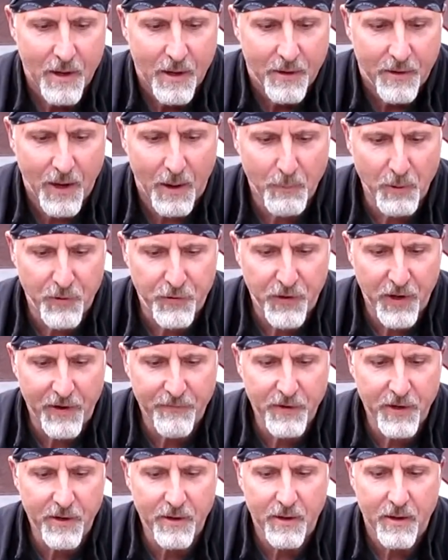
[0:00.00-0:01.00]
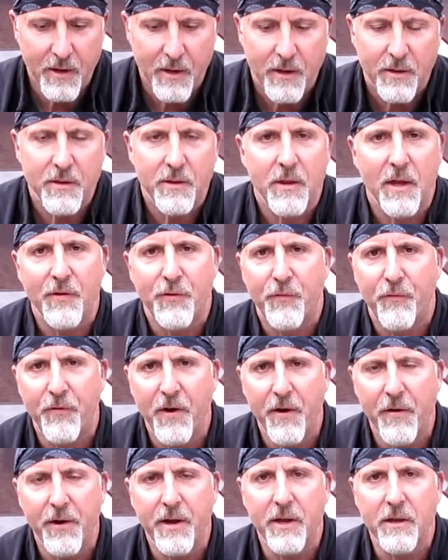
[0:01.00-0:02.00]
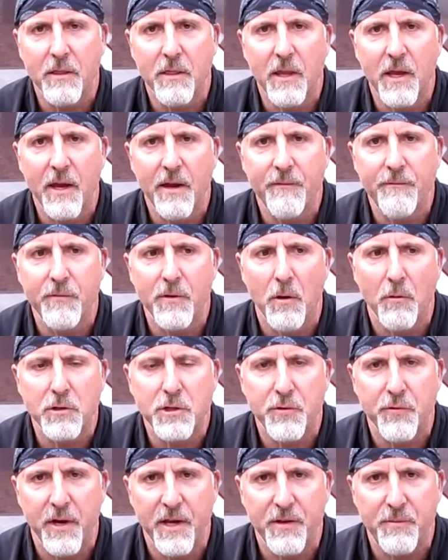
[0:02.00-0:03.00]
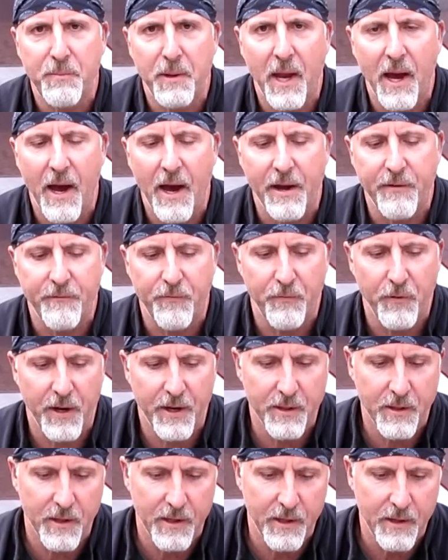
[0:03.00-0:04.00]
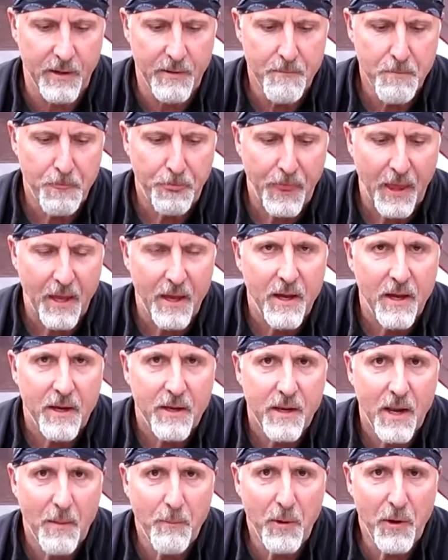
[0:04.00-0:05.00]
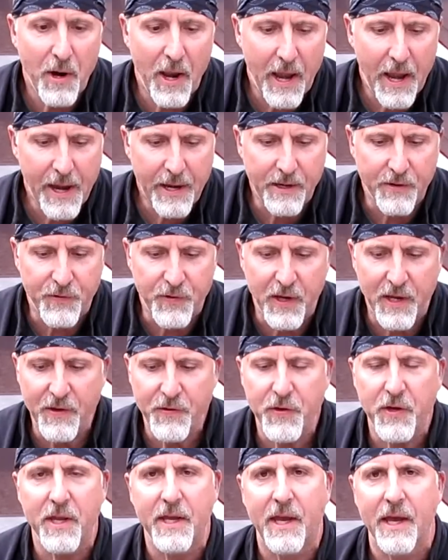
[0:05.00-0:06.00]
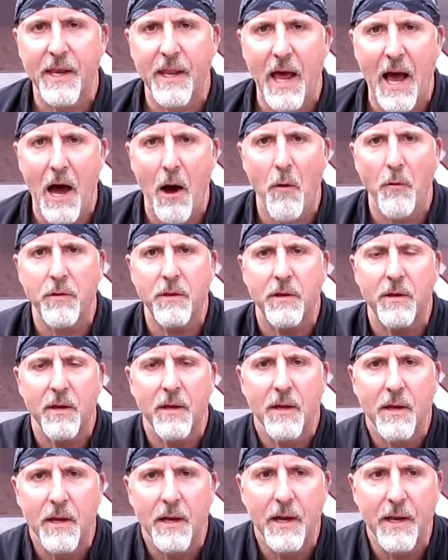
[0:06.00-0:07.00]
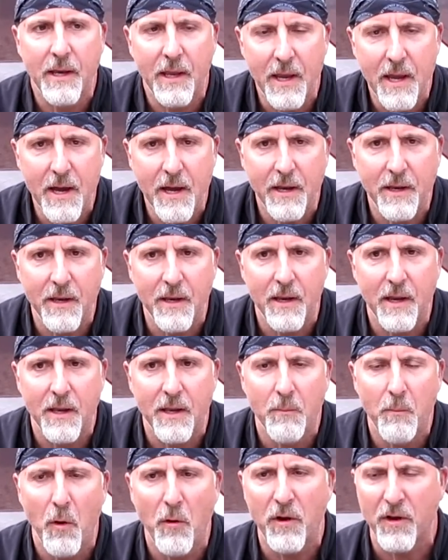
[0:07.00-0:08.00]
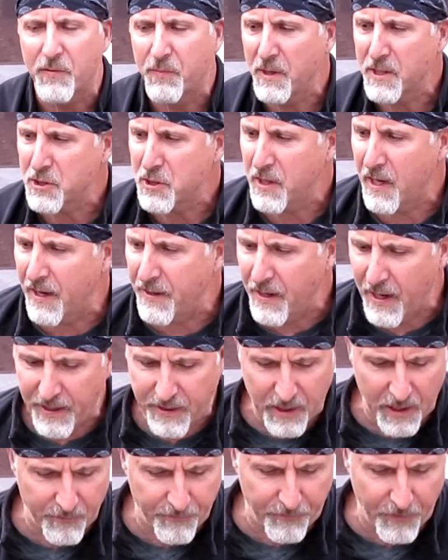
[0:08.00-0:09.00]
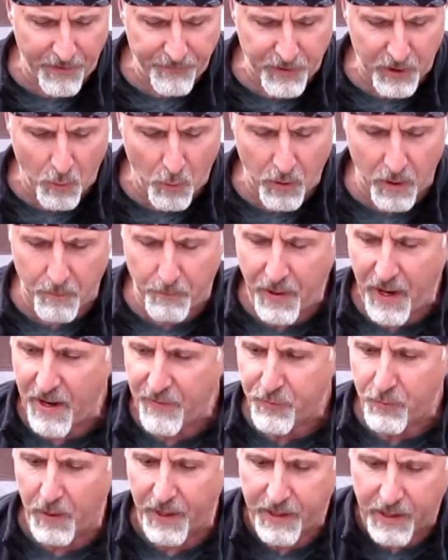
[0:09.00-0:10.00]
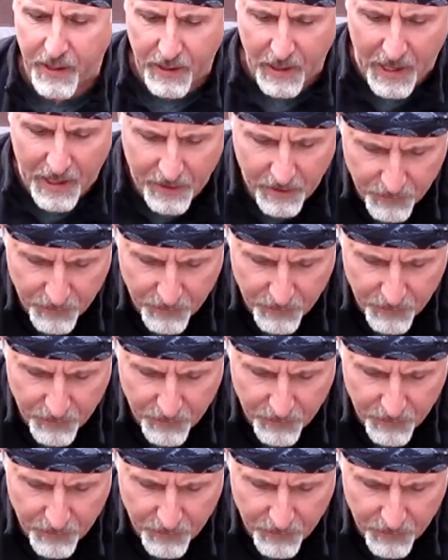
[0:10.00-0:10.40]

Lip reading: Number 7, it's very leave no trace behind friendly. Number 8, it's easy to get out and in the morning, especially at nighttime. If I have to go to the bathroom, I get out